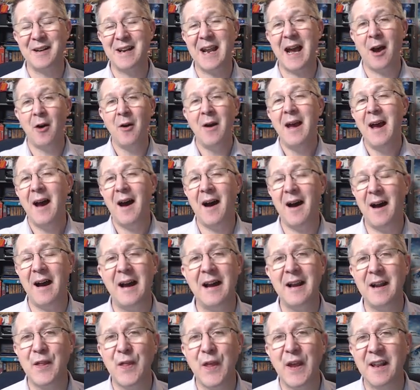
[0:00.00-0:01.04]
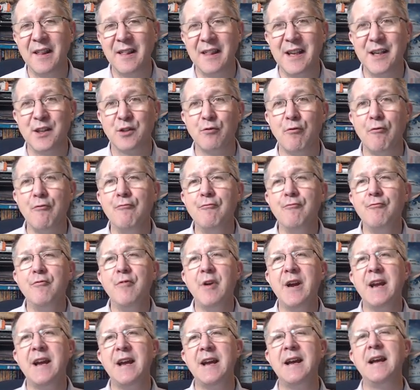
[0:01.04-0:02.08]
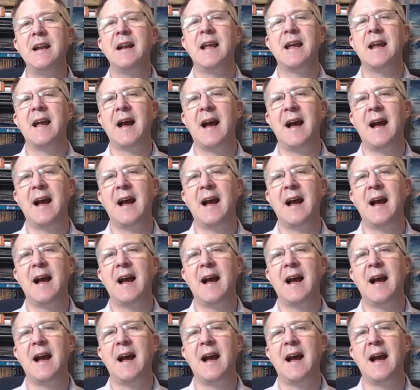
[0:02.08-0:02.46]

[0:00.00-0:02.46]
Now, I think this really